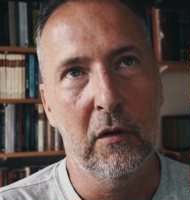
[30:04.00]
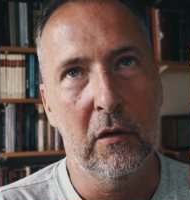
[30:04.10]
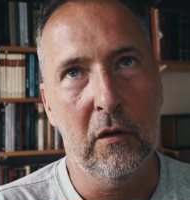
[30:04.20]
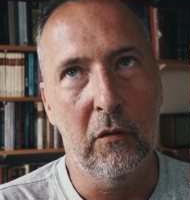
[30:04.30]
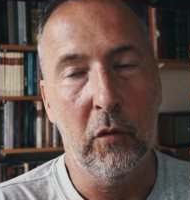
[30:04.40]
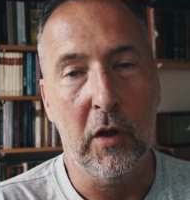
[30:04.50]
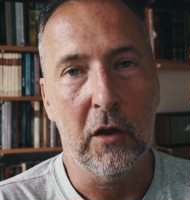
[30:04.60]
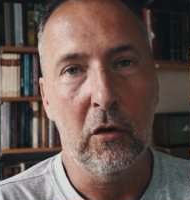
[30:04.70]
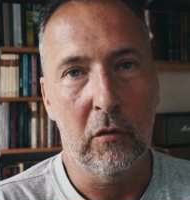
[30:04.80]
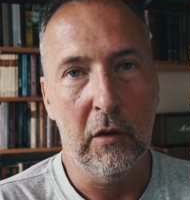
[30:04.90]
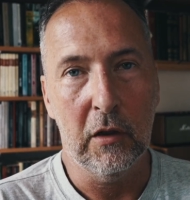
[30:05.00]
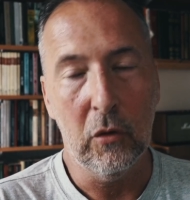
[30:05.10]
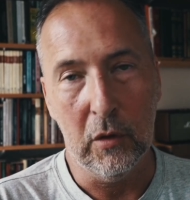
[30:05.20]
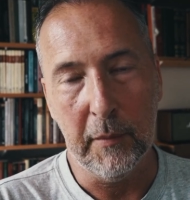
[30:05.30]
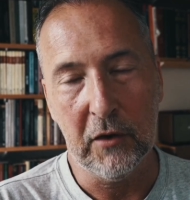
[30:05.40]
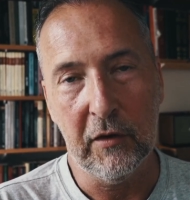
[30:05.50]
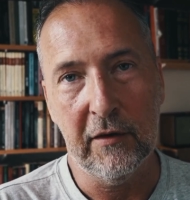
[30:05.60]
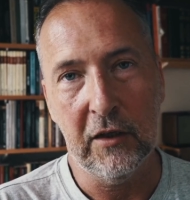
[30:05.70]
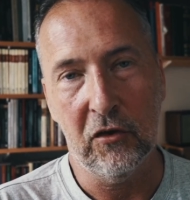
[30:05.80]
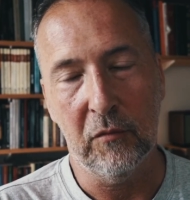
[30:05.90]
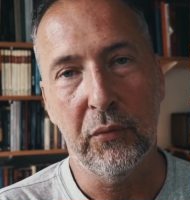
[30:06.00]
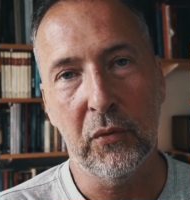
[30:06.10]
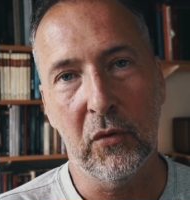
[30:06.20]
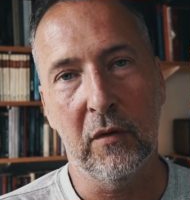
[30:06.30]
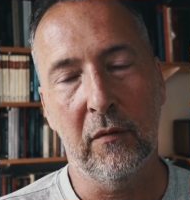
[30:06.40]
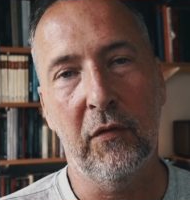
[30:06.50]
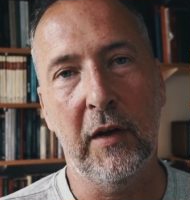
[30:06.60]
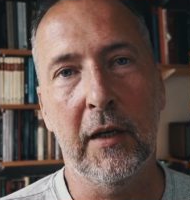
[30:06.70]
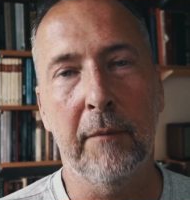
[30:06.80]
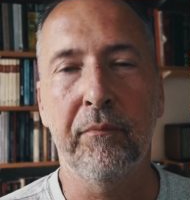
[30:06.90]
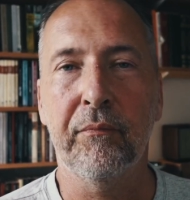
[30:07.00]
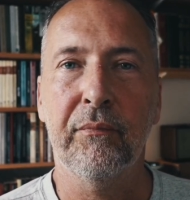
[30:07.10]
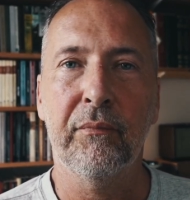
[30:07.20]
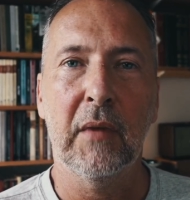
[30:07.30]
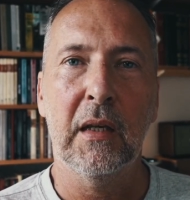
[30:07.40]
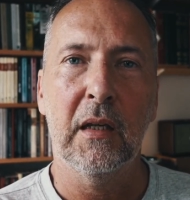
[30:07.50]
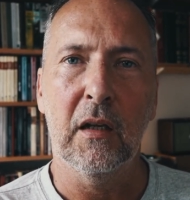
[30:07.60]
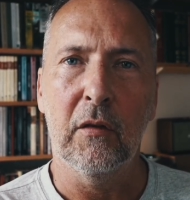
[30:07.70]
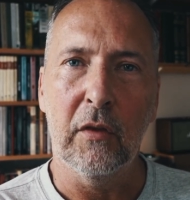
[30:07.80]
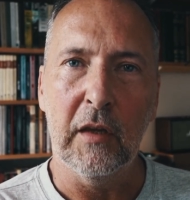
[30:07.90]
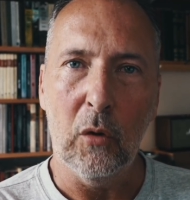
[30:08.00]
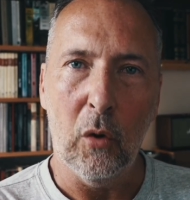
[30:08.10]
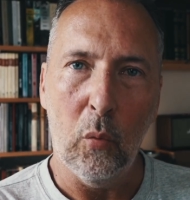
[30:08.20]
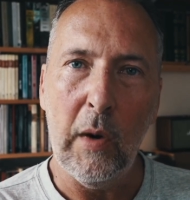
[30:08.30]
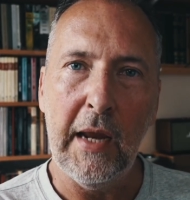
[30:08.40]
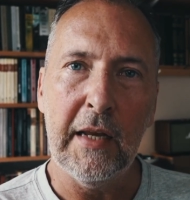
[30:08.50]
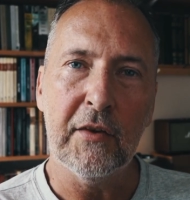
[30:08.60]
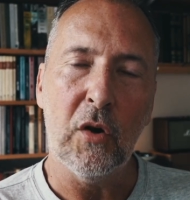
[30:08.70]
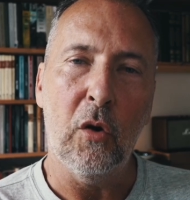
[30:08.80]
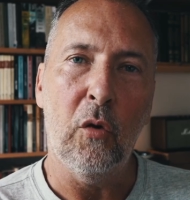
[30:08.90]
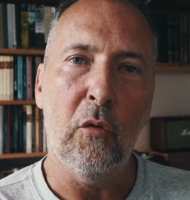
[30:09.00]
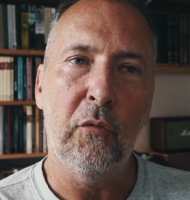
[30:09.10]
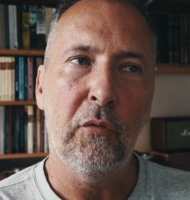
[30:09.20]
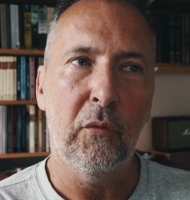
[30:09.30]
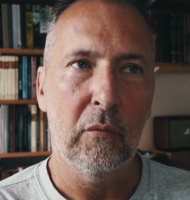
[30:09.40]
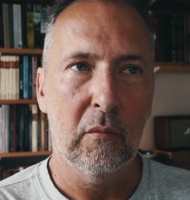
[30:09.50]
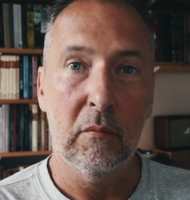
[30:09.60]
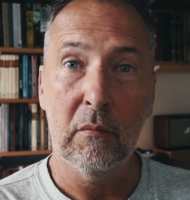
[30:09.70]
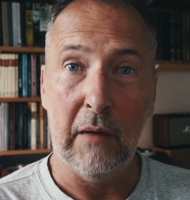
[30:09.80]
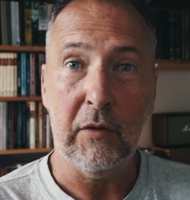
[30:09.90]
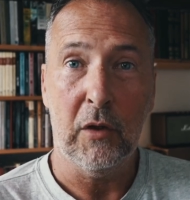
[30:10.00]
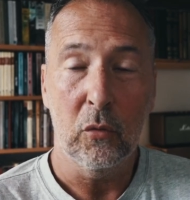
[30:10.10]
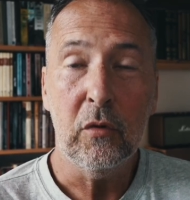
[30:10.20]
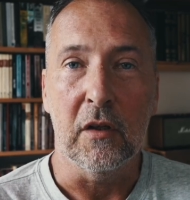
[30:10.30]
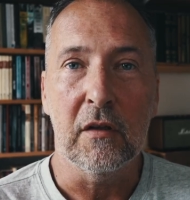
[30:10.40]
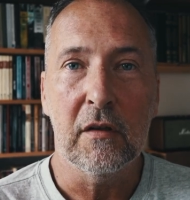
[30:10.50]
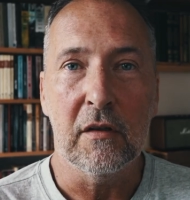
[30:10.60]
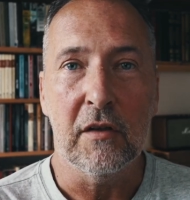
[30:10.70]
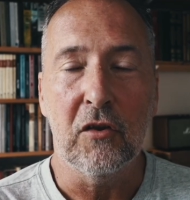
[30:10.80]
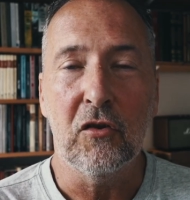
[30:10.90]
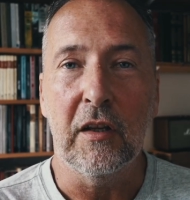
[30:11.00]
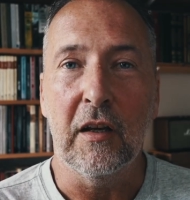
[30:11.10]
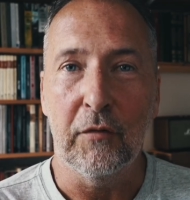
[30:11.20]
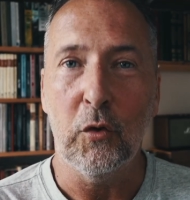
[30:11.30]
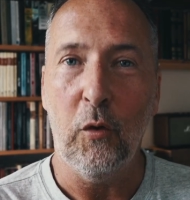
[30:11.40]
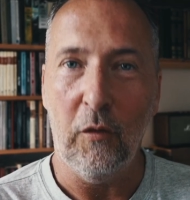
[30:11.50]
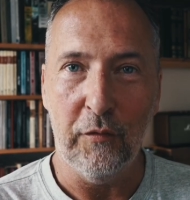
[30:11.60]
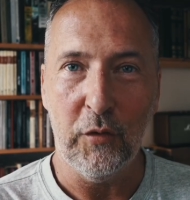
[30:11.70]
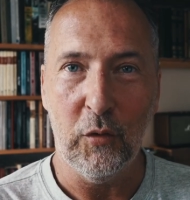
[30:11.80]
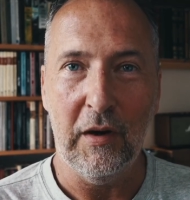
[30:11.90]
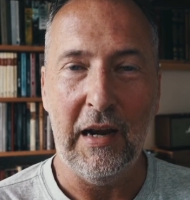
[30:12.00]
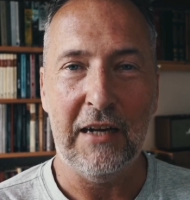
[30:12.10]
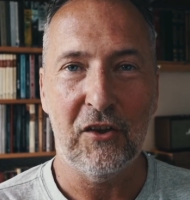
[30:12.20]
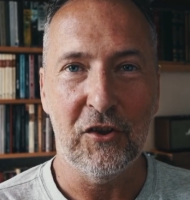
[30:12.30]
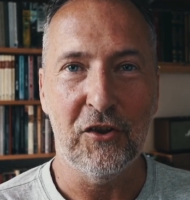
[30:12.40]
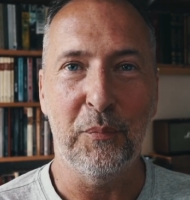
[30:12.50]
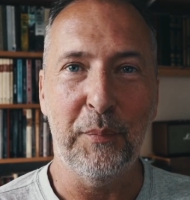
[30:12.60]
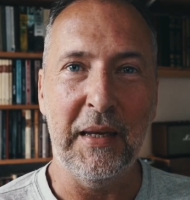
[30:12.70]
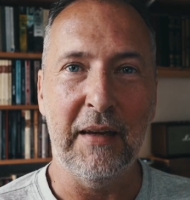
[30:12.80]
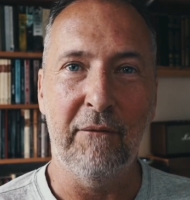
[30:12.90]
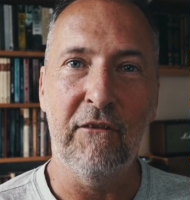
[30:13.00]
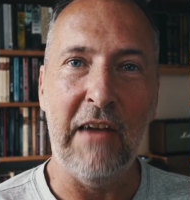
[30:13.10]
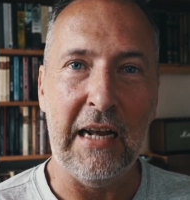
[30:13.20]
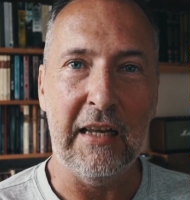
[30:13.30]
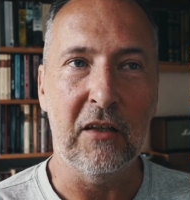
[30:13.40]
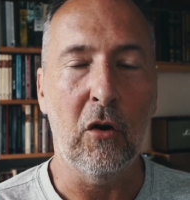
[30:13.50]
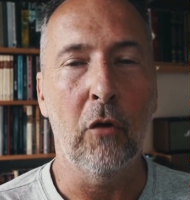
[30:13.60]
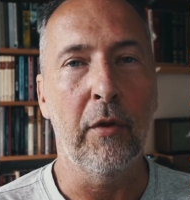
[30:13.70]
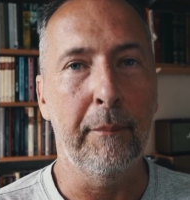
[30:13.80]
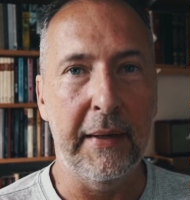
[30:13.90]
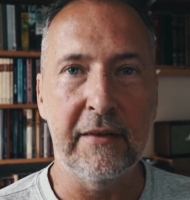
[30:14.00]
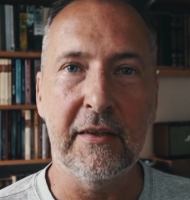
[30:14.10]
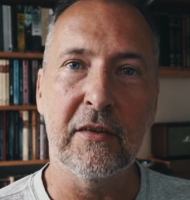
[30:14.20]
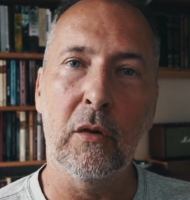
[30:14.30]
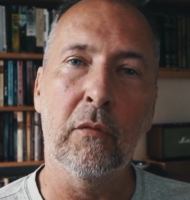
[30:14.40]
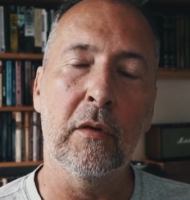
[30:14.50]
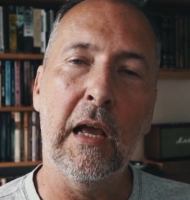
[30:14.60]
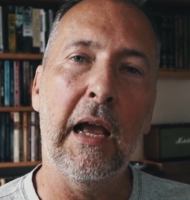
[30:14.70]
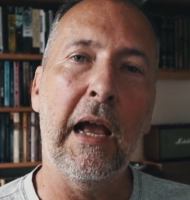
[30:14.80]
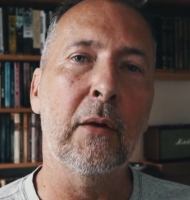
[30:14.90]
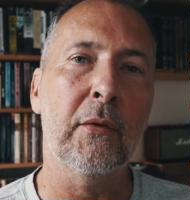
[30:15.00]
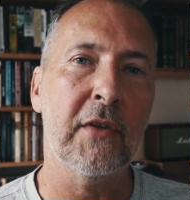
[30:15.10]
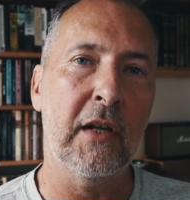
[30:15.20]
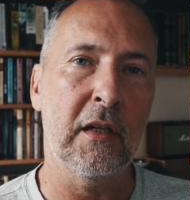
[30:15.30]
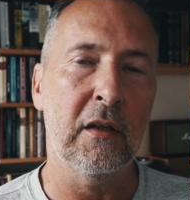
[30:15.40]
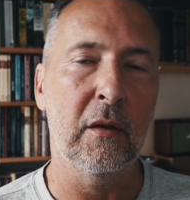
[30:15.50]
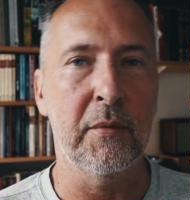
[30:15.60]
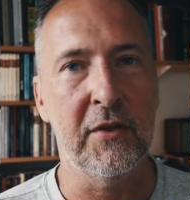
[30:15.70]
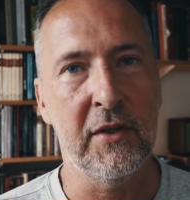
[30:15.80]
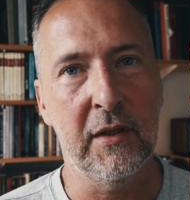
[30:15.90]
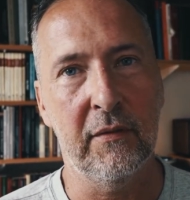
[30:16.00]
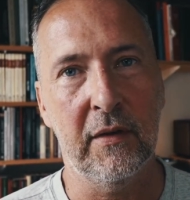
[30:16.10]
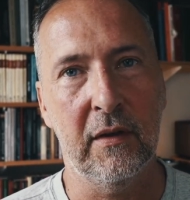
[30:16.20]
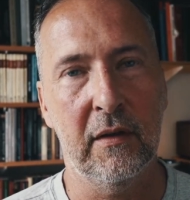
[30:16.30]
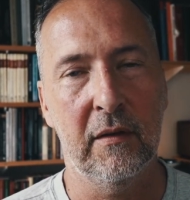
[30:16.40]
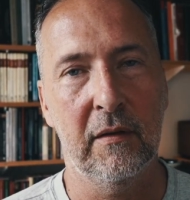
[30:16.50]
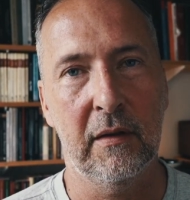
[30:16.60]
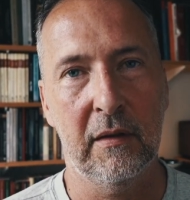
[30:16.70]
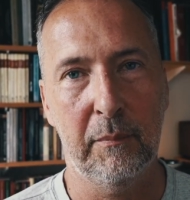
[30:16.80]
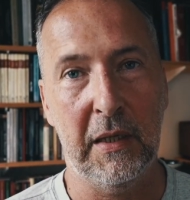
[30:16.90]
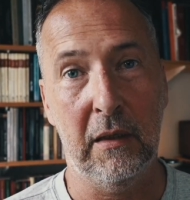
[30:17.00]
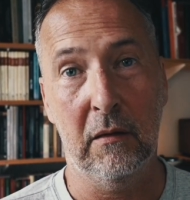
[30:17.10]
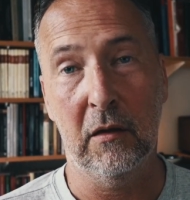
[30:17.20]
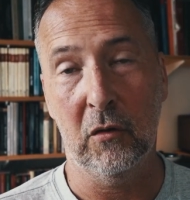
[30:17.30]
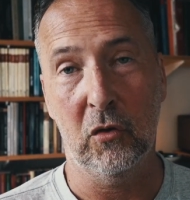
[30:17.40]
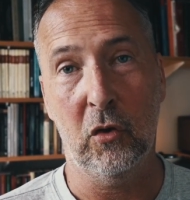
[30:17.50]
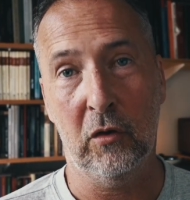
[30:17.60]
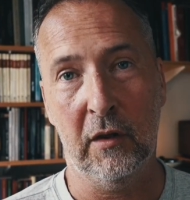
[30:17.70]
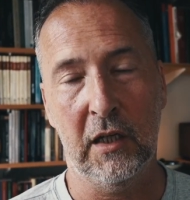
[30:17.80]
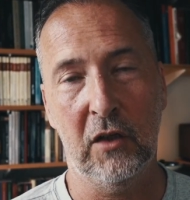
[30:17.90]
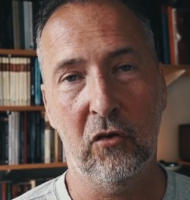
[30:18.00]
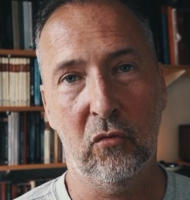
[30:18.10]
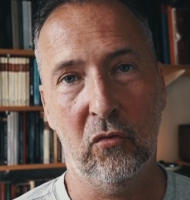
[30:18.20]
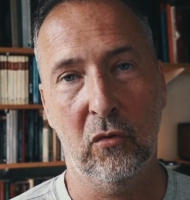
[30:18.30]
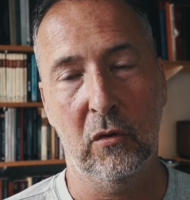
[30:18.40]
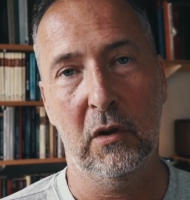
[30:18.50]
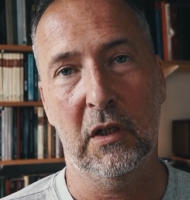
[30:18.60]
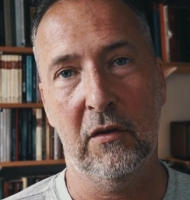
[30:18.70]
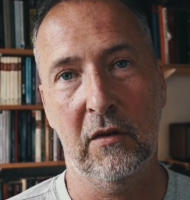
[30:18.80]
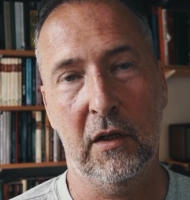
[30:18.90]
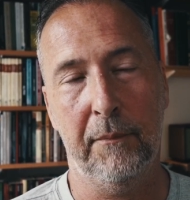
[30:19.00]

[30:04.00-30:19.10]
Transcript: of what I call in my translation prudent fear, the awareness of having an audience essentially of your of your actions being valid on the basis of an outside observer being you know, God and the angels, let's say,